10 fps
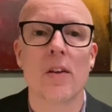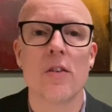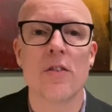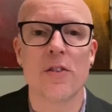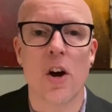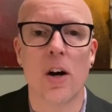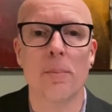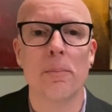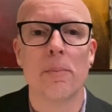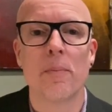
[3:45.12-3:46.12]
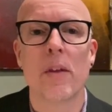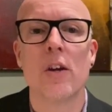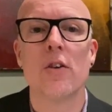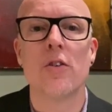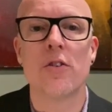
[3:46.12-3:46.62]
SOM,
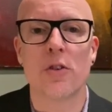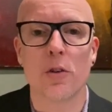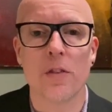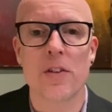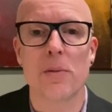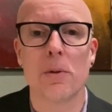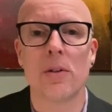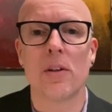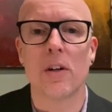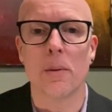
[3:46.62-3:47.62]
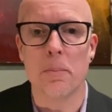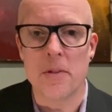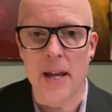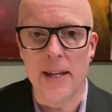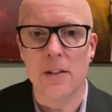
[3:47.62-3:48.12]
serviceable
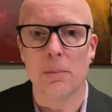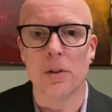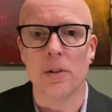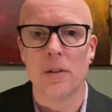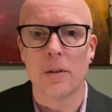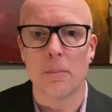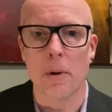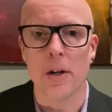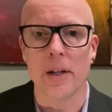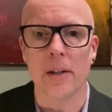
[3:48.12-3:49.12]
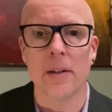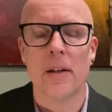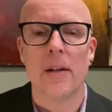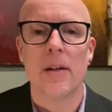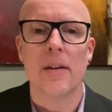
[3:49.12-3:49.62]
obtainable market.
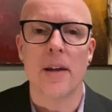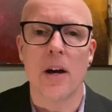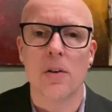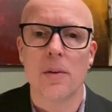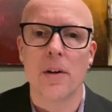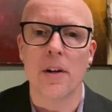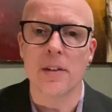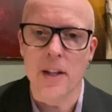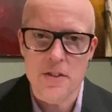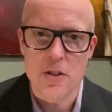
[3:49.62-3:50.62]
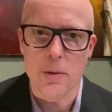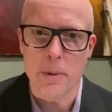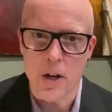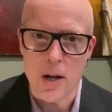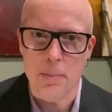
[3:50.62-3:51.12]
Now, unless you're a
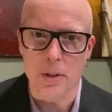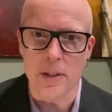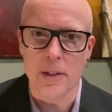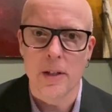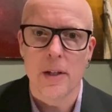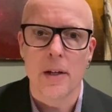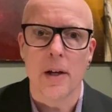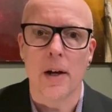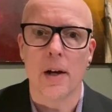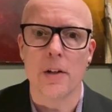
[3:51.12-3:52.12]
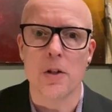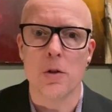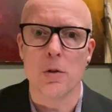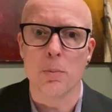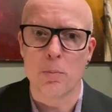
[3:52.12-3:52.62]
monopoly,
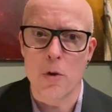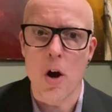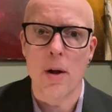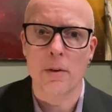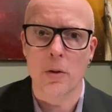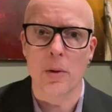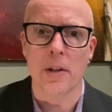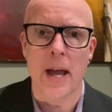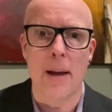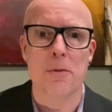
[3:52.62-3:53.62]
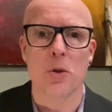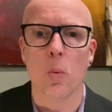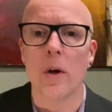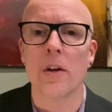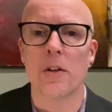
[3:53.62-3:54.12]
you're not going to capture
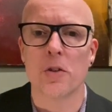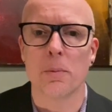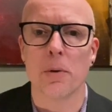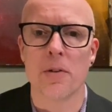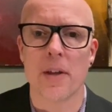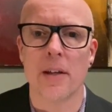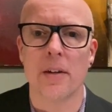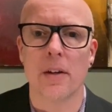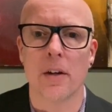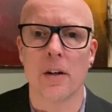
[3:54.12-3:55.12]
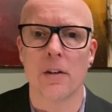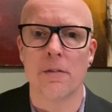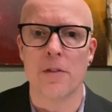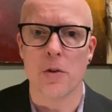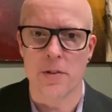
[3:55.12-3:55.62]
100% of
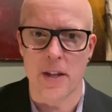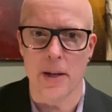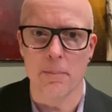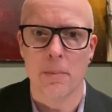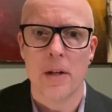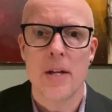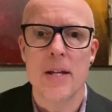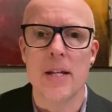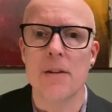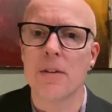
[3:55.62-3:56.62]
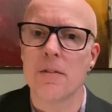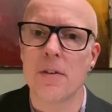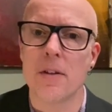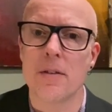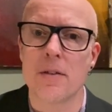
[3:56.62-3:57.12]
your SAM. Even
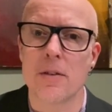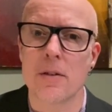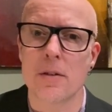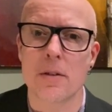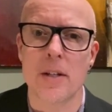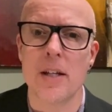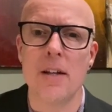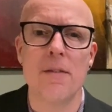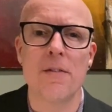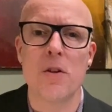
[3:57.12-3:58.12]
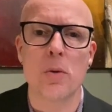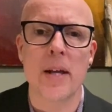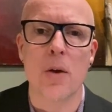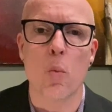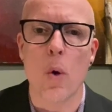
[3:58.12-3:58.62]
if you only
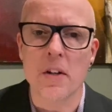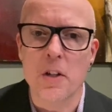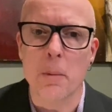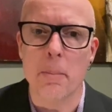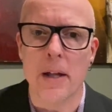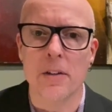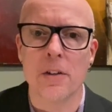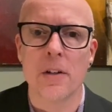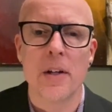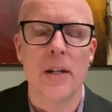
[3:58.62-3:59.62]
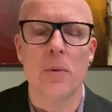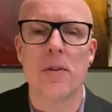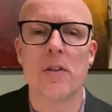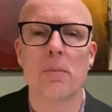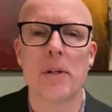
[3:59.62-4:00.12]
had one competitor, it would
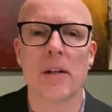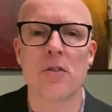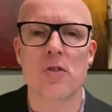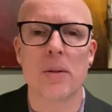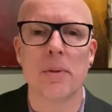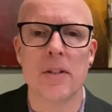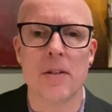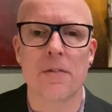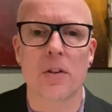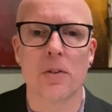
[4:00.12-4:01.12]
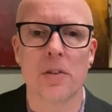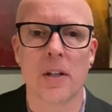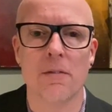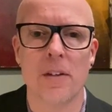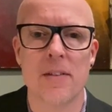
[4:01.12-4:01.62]
still be extremely difficult to
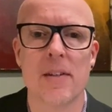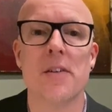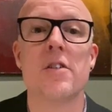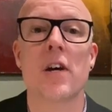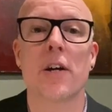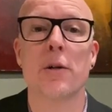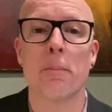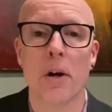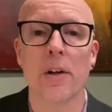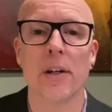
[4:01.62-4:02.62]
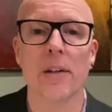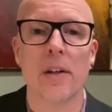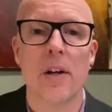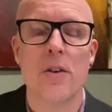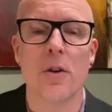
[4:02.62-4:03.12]
convince an entire market to